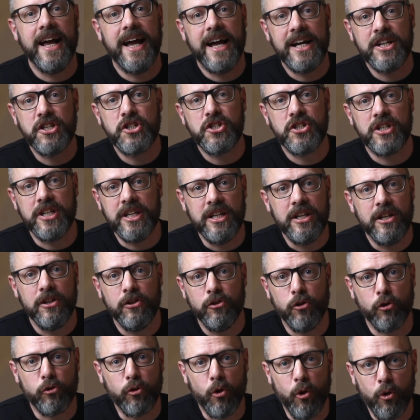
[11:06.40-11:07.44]
and she
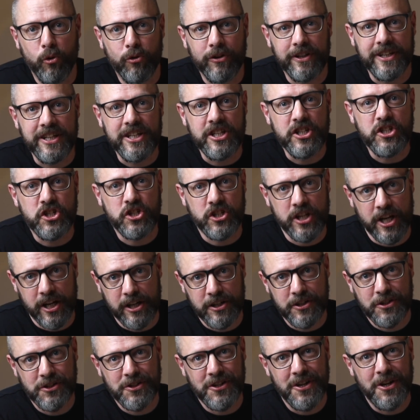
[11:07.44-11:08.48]
not only
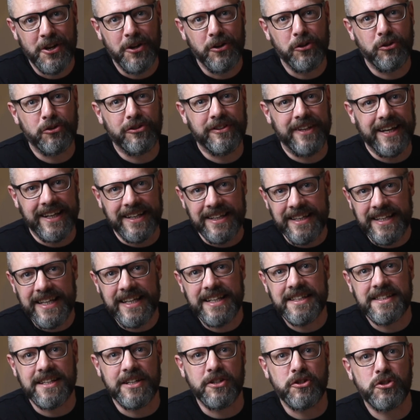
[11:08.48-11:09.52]
shares
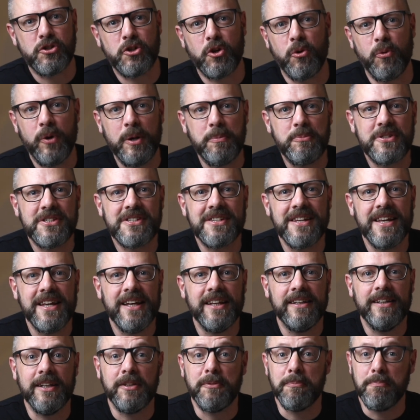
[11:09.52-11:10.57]
techniques and scripts
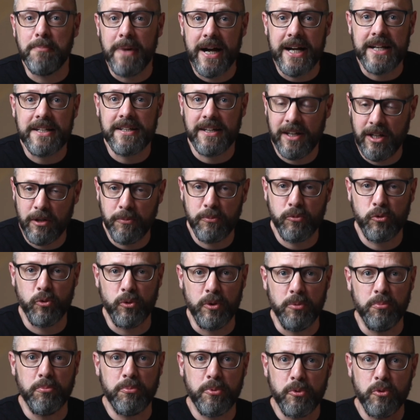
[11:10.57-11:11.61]
that might help to
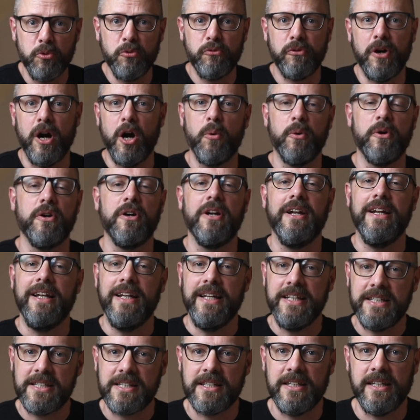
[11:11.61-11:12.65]
improve our
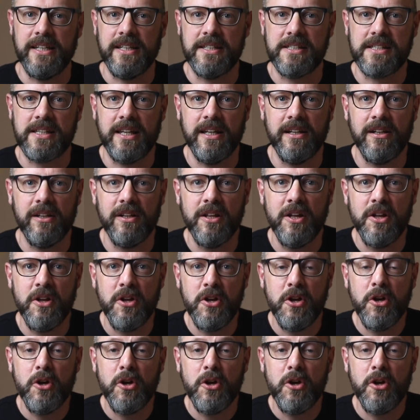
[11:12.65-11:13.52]
listening skill,